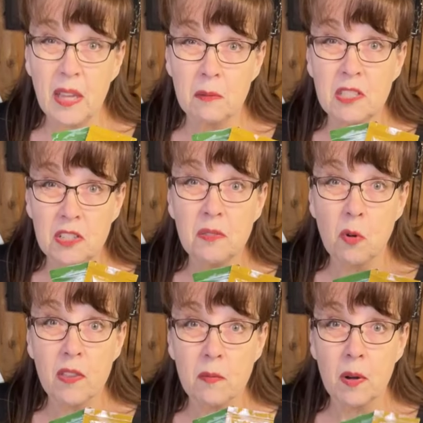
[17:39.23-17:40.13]
and
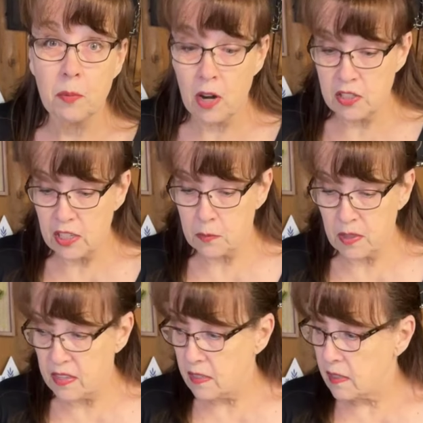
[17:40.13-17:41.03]
these will last
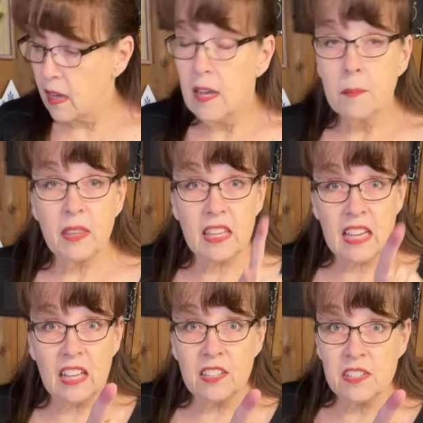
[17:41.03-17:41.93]
you
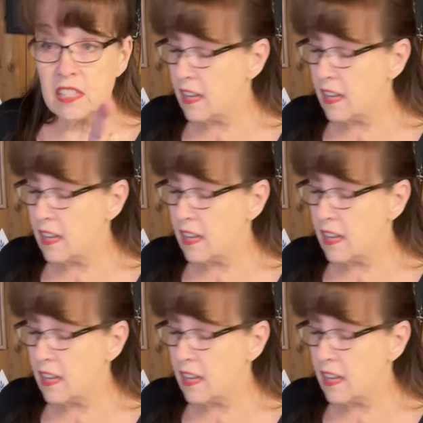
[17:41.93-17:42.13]
quite a long